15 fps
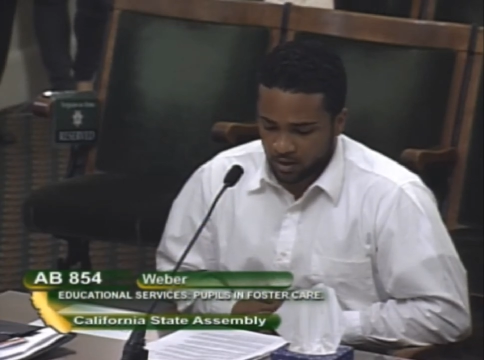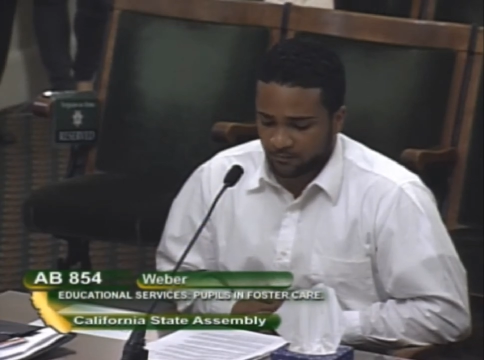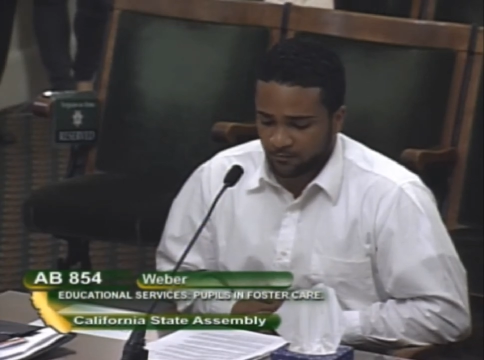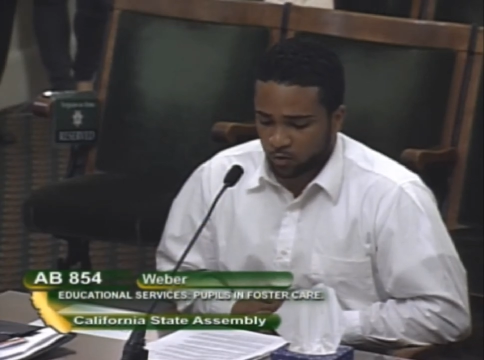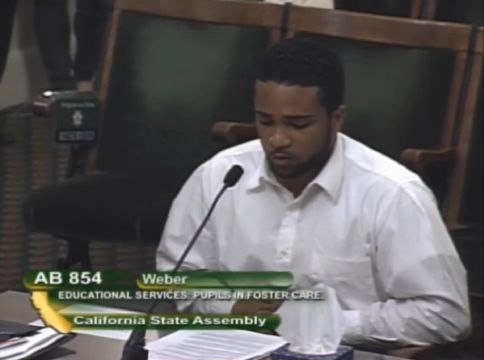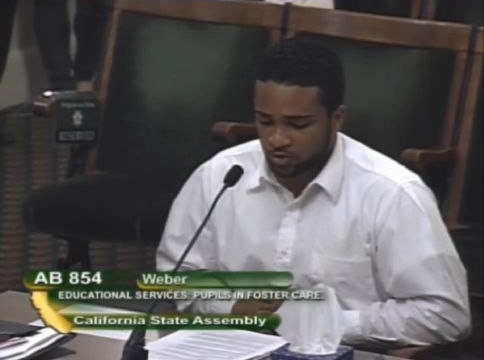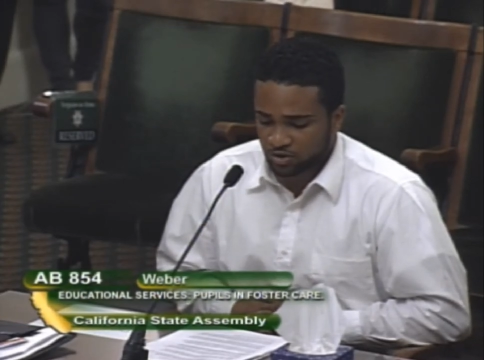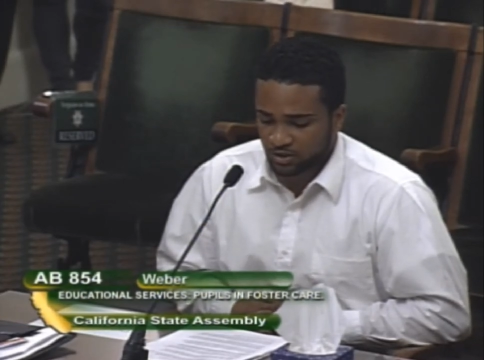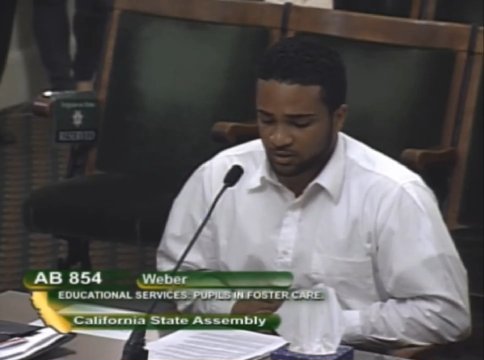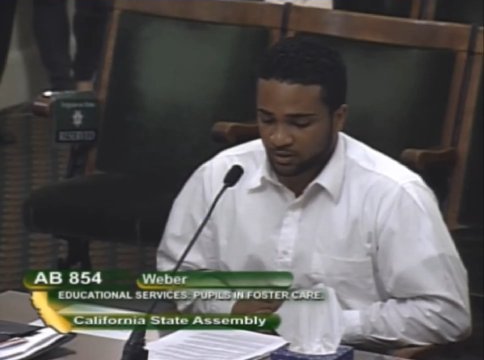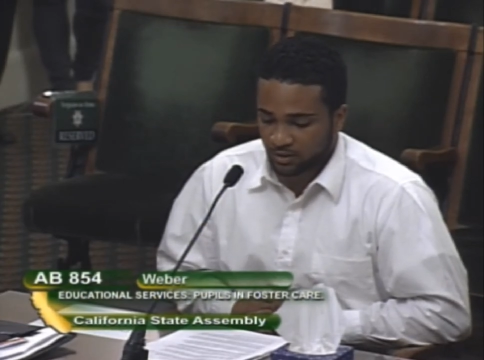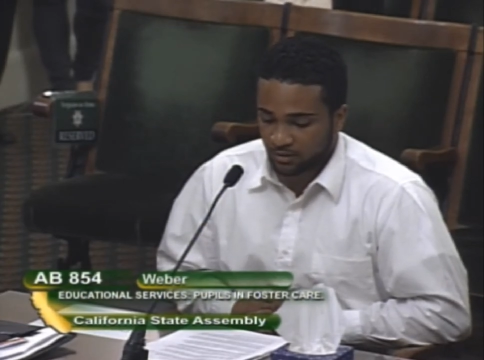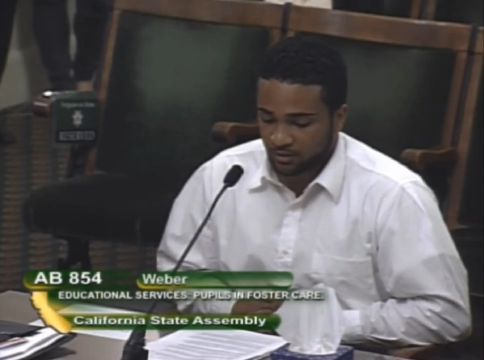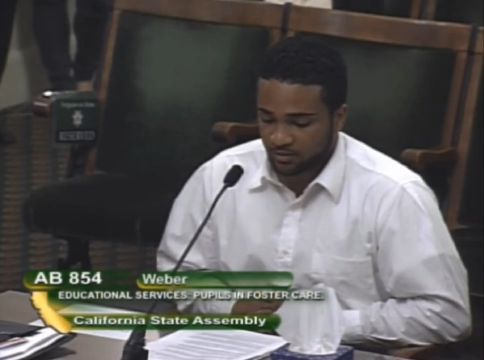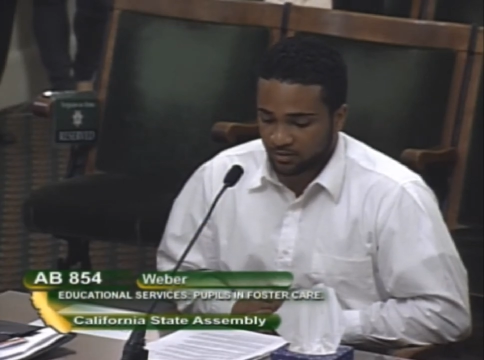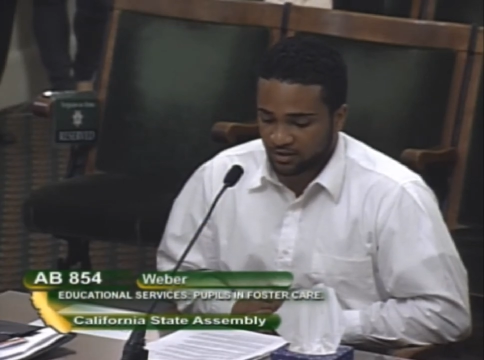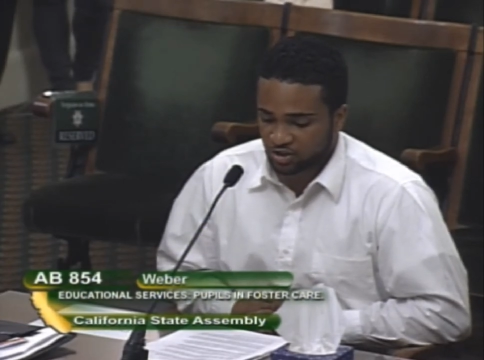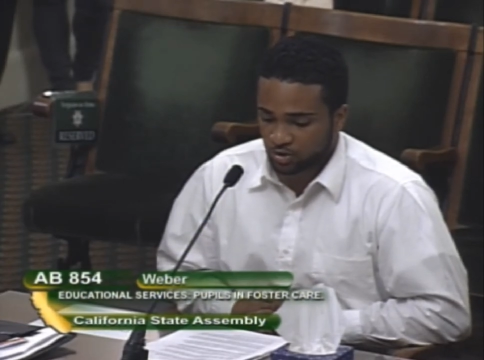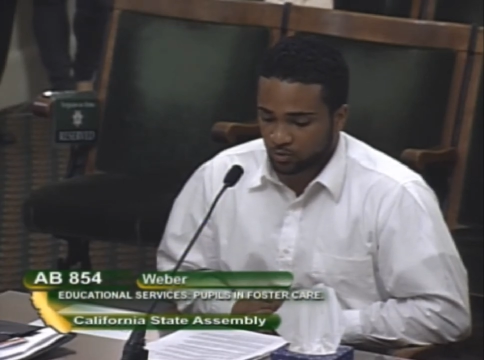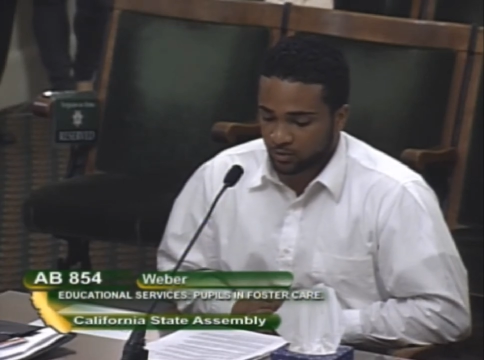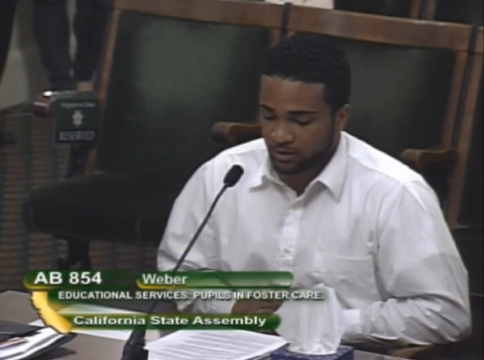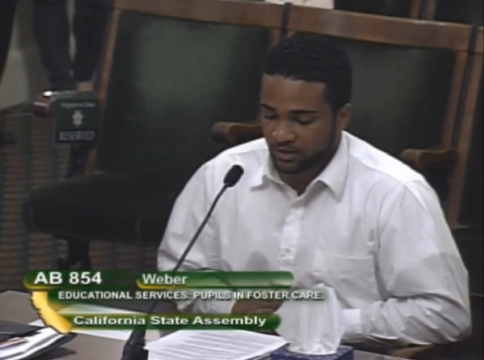Unfortunately, this
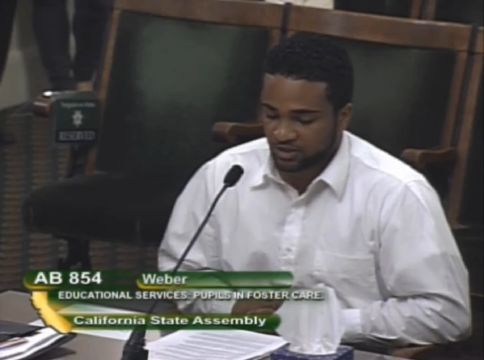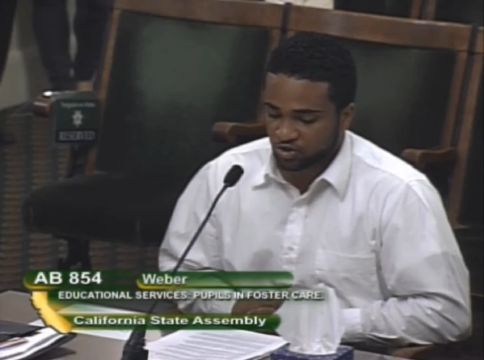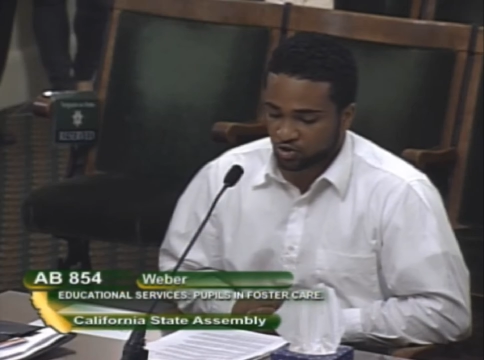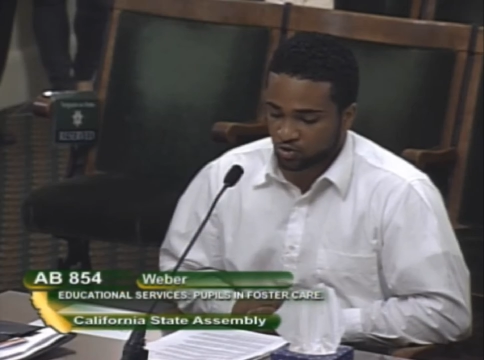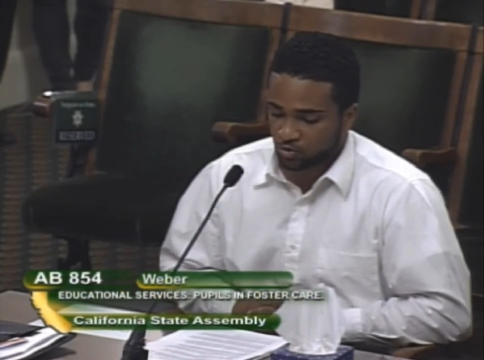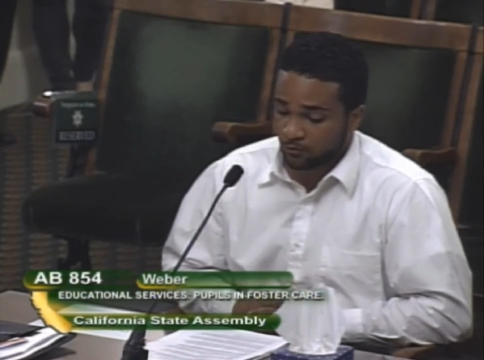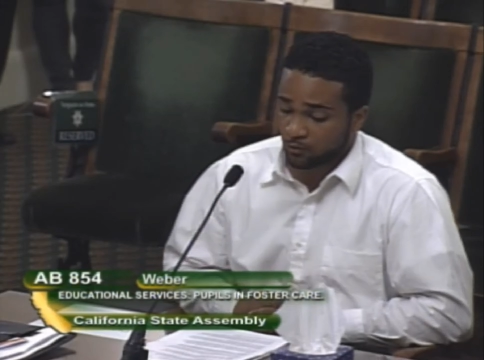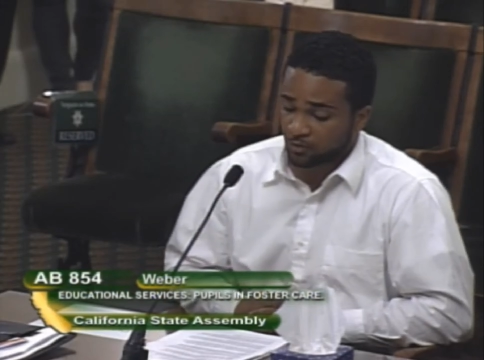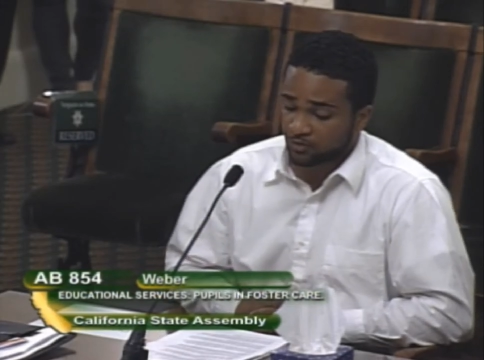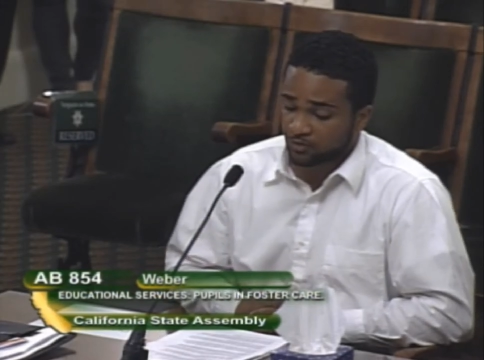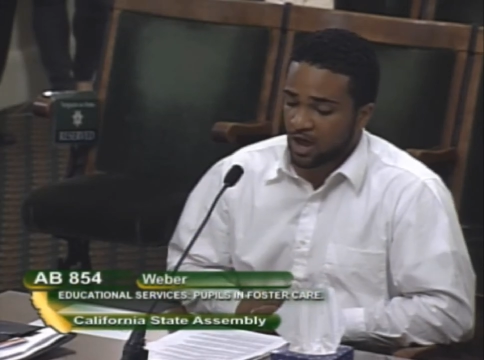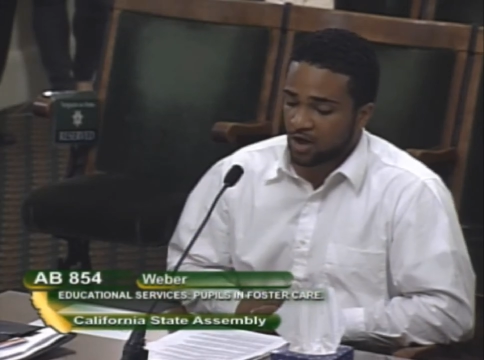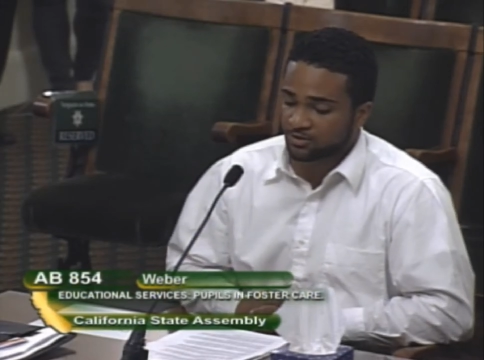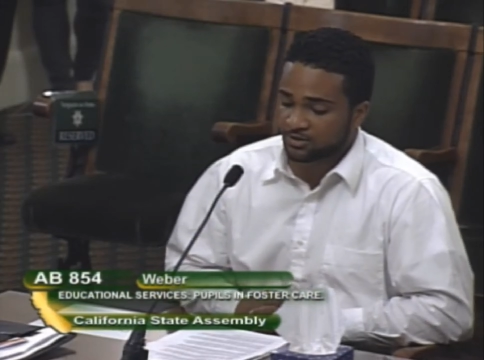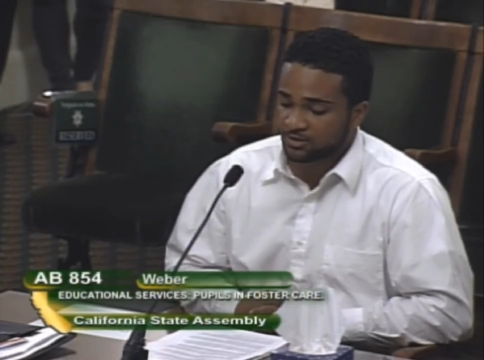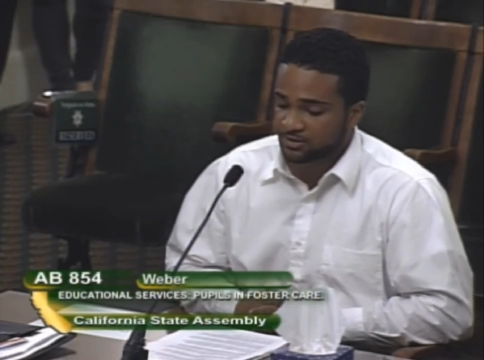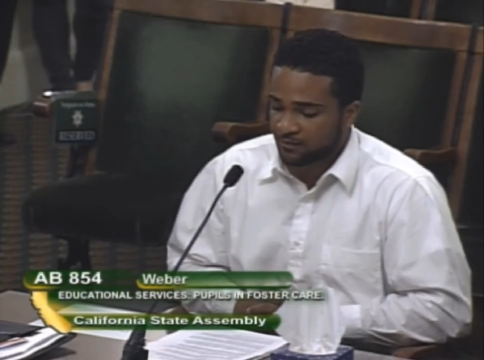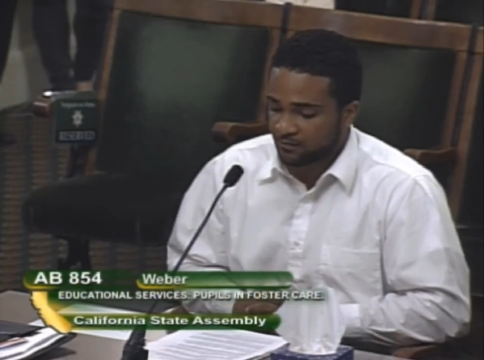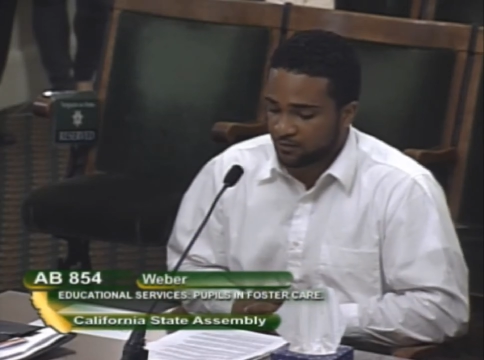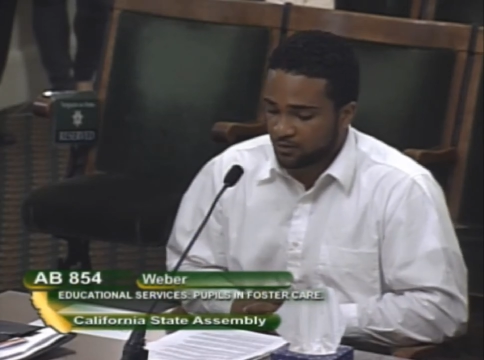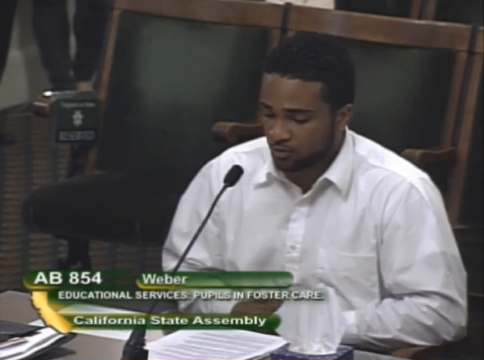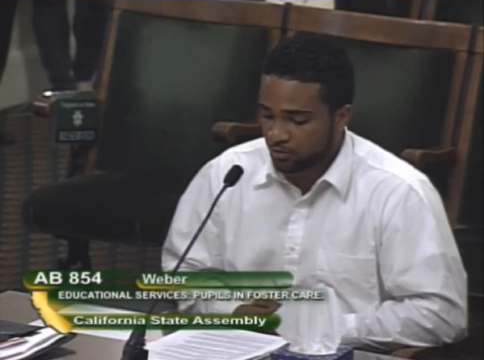story is true for thousands
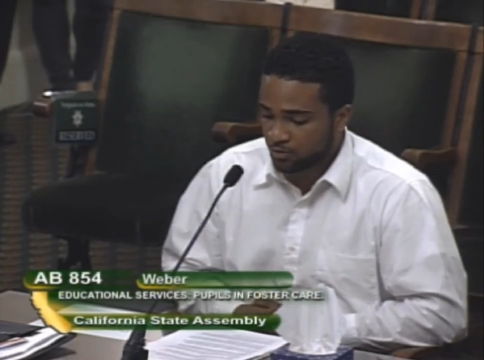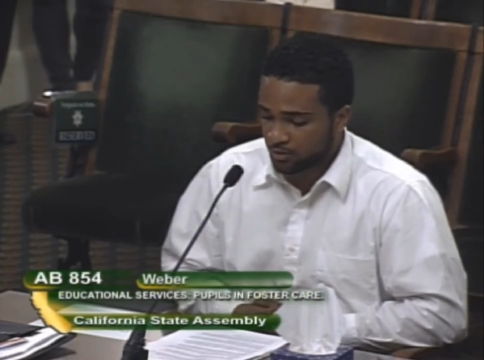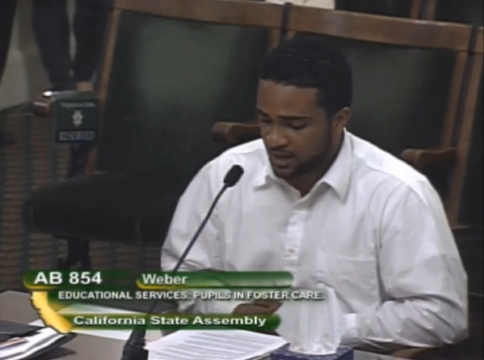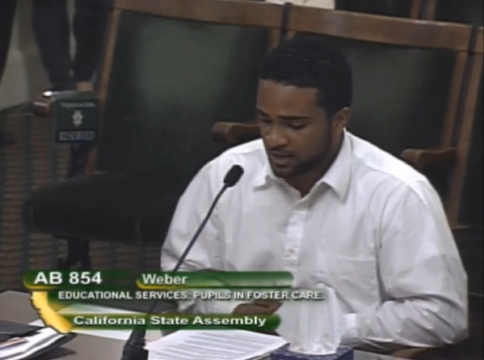of youth